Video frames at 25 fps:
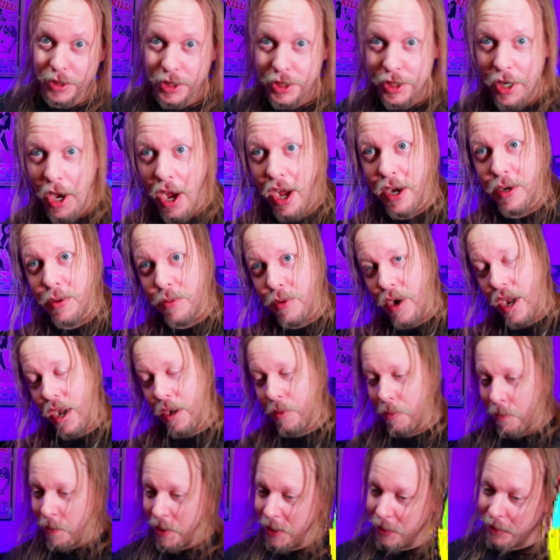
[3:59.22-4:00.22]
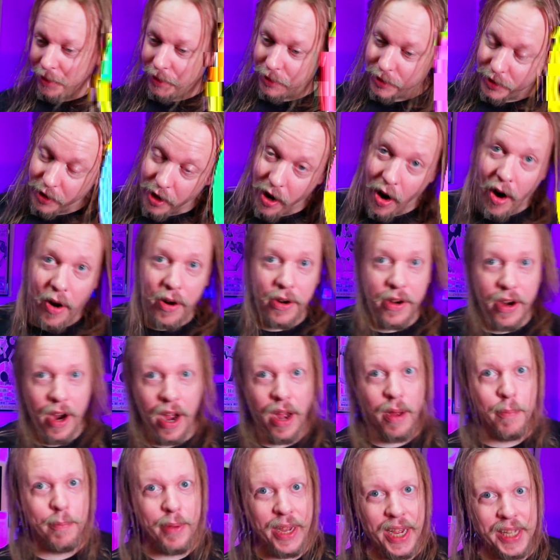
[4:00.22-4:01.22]
genre, where there's car
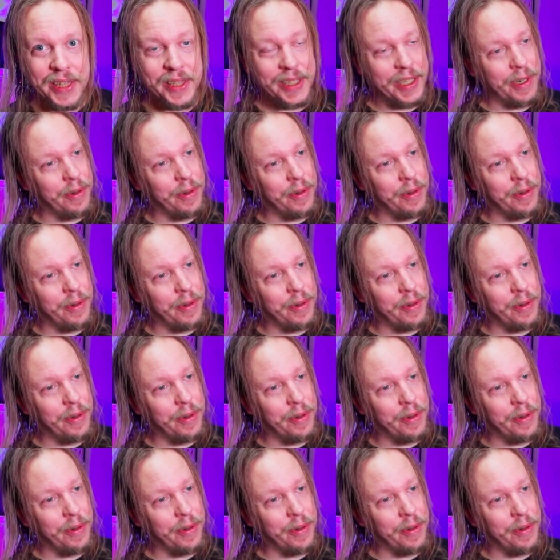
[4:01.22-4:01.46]
combat,